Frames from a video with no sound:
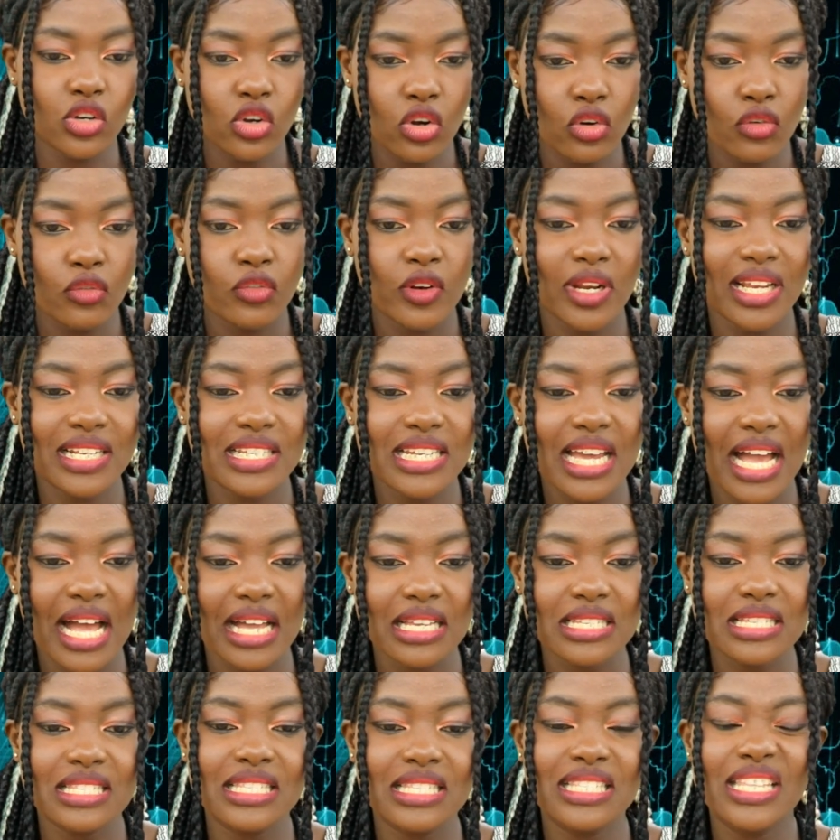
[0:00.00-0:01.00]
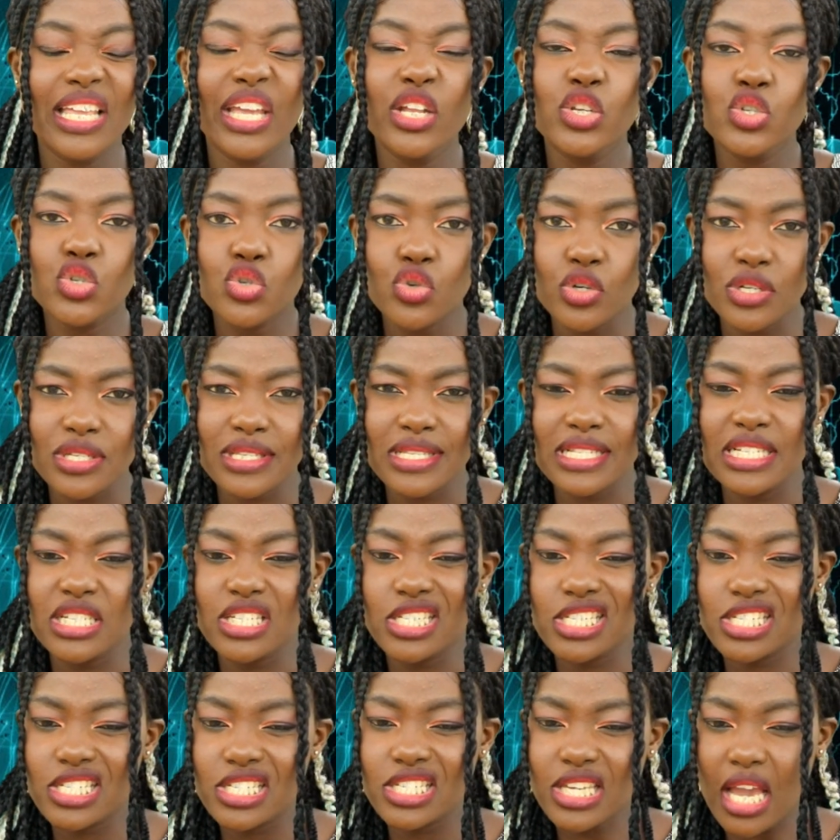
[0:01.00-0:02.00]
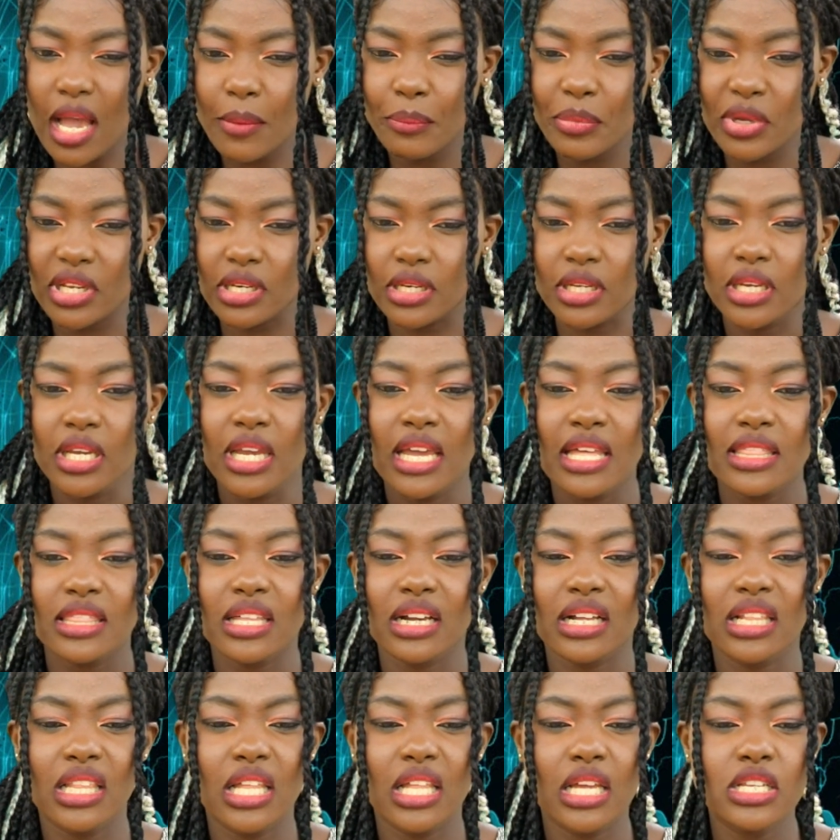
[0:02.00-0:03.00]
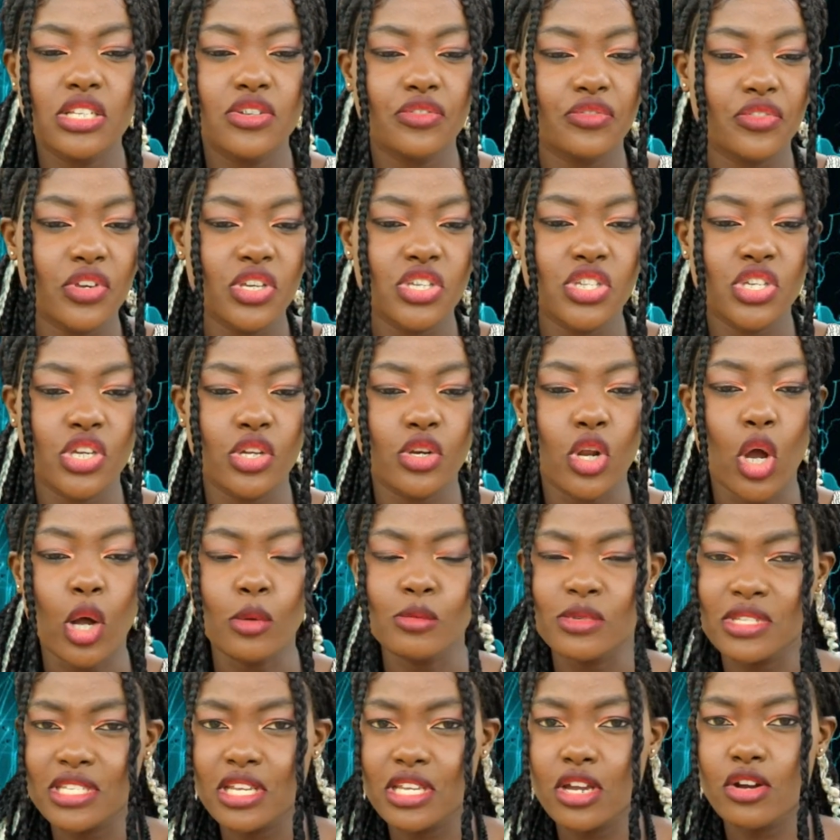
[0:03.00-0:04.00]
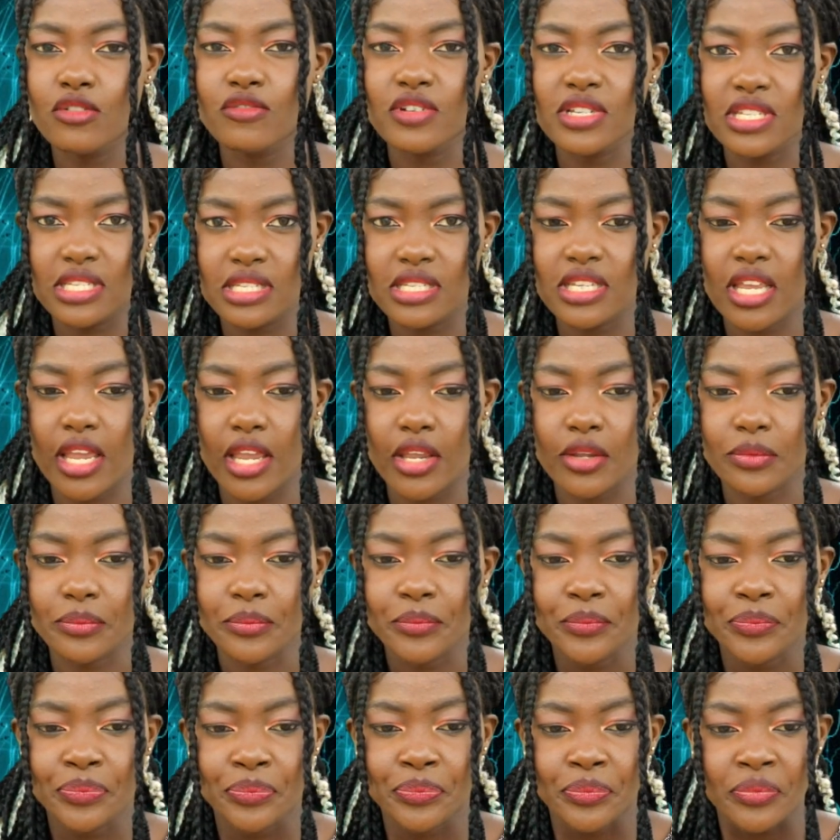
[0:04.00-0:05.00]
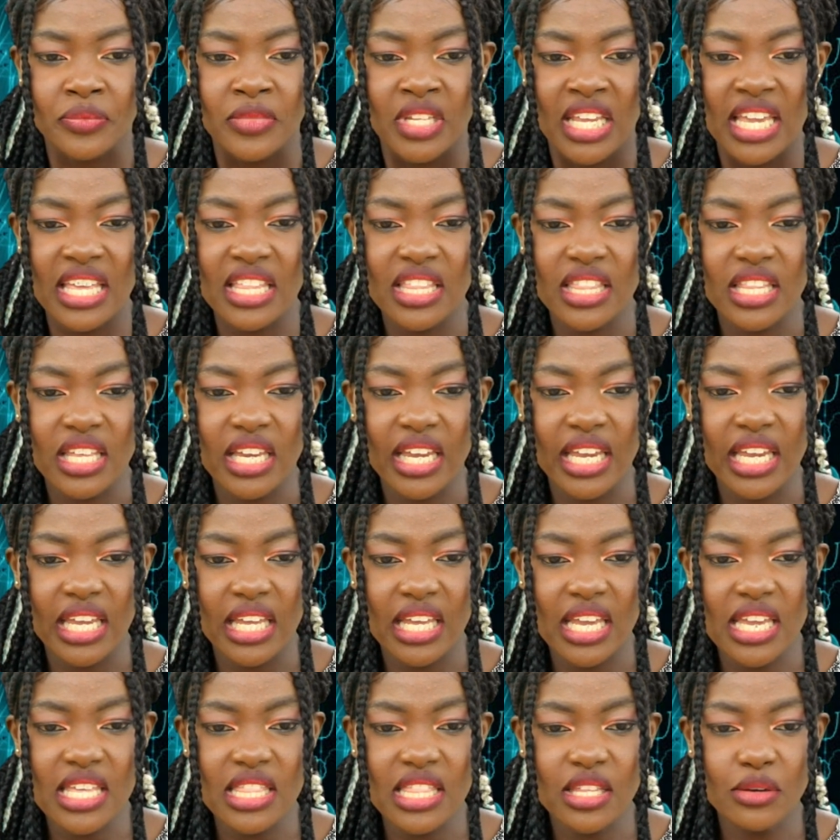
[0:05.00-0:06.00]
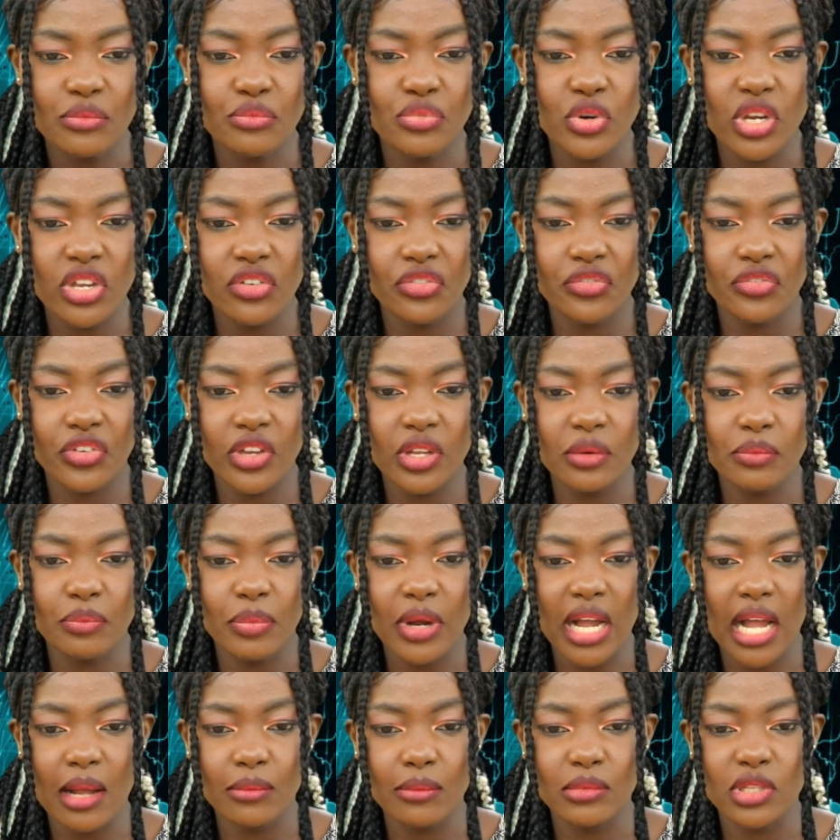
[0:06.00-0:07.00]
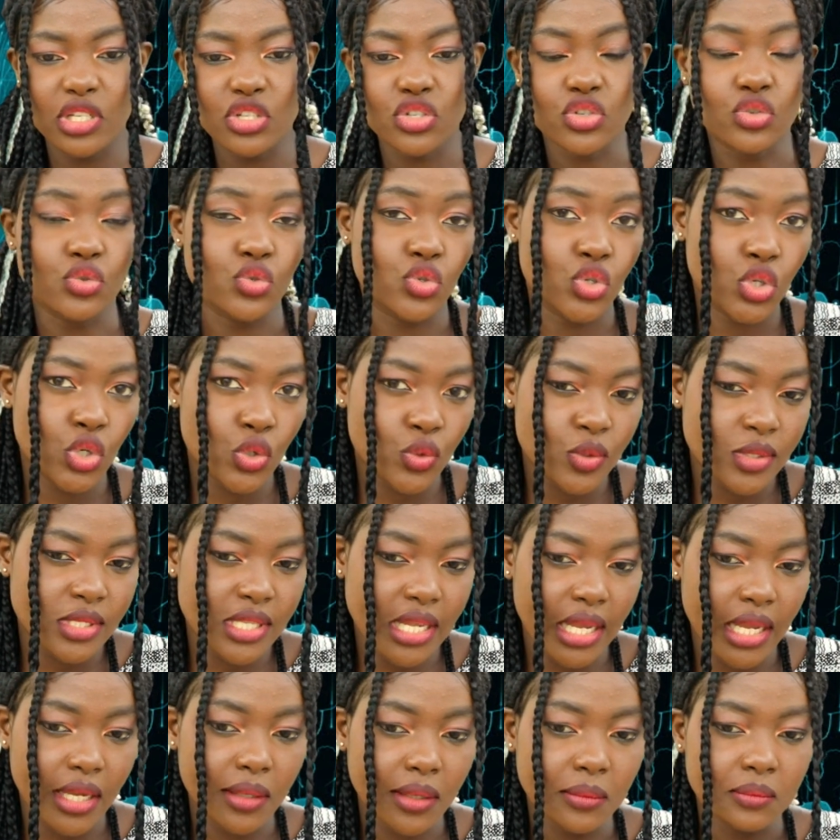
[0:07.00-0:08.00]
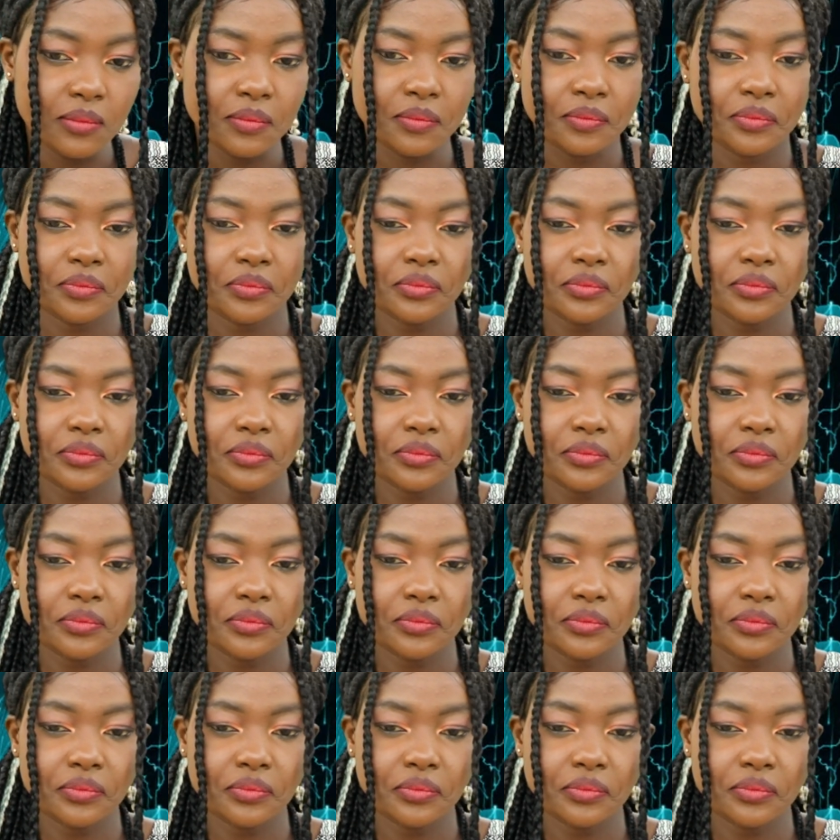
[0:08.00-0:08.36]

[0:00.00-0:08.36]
the conflict has dangerously sharpened the clan division, observers say. In a briefing published on Tuesday,